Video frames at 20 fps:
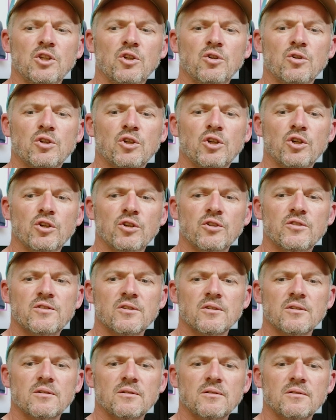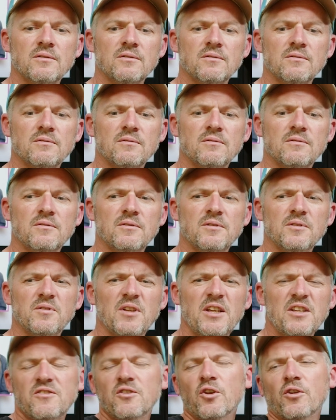could,
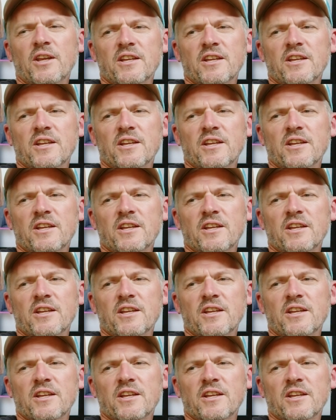it's not